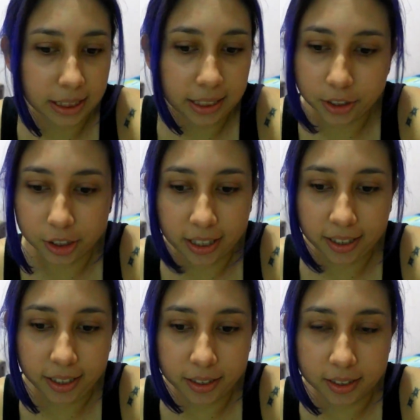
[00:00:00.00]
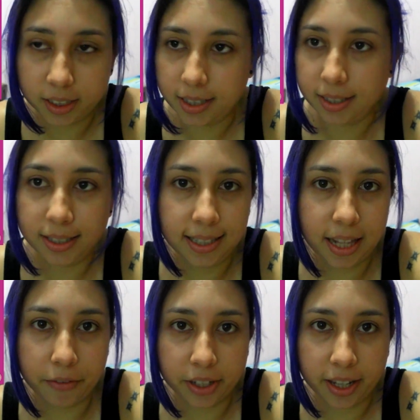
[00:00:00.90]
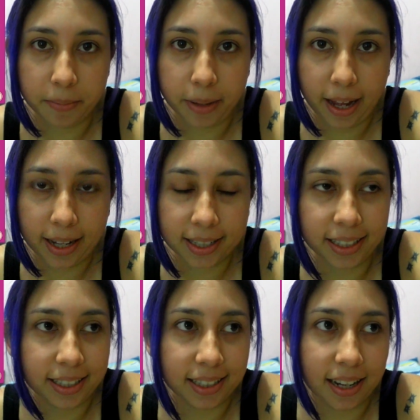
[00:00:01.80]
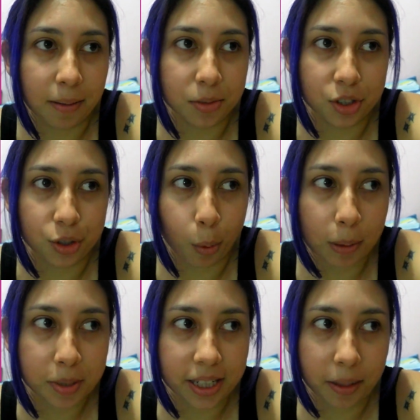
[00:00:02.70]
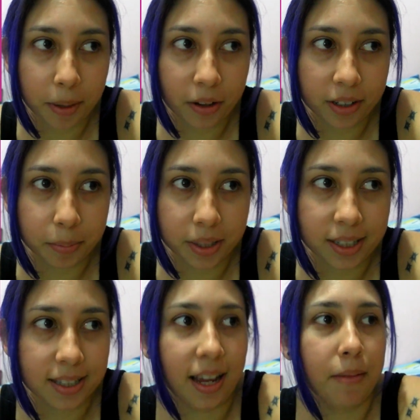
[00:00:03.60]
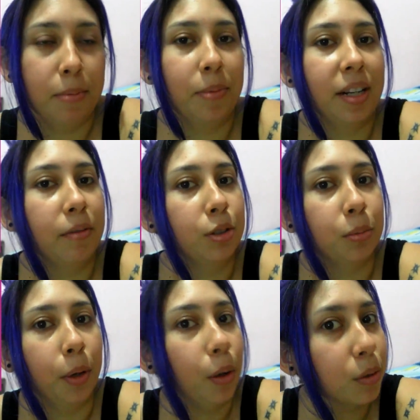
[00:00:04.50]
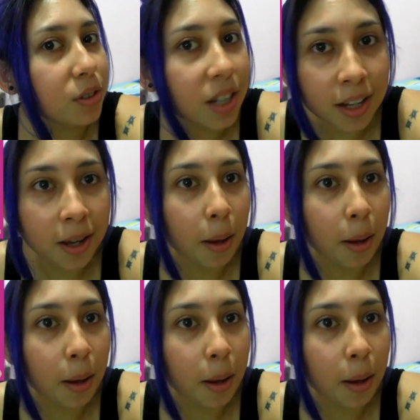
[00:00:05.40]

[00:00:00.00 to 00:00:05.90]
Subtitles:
Internet here just never came back, and I am so upset about it because I haven't been able to post